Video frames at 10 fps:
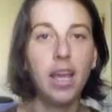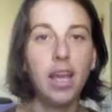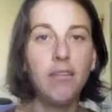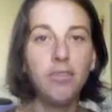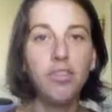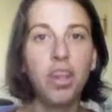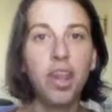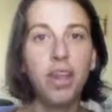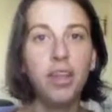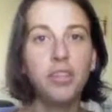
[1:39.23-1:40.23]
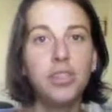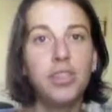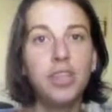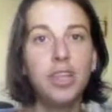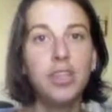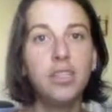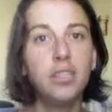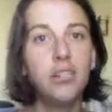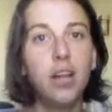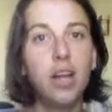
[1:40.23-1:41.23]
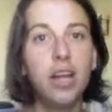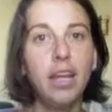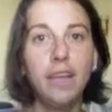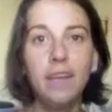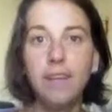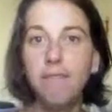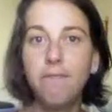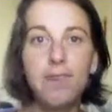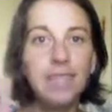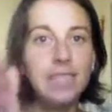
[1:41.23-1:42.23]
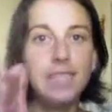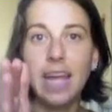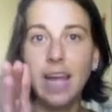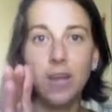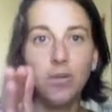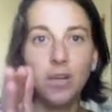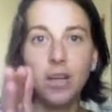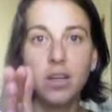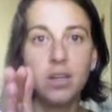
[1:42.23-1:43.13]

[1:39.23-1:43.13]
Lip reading: And after that, I just decided to try and face down